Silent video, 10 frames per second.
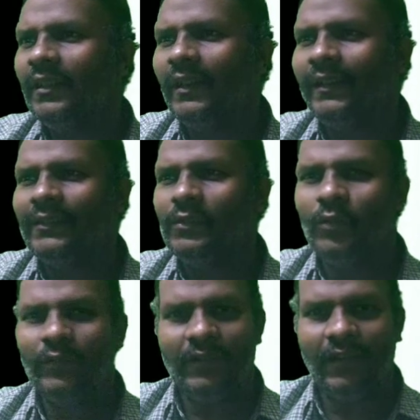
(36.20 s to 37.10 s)
let's
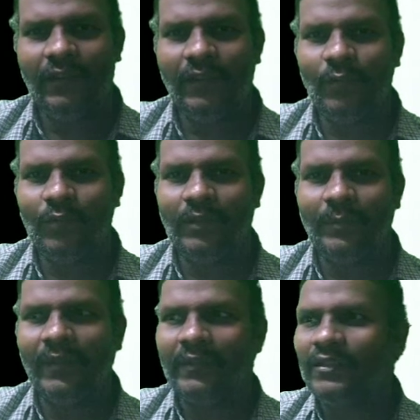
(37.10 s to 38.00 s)
go straight into
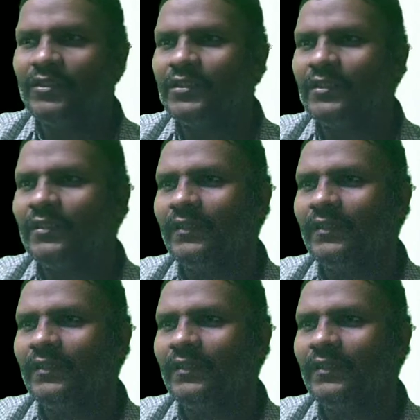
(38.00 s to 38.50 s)
the passage.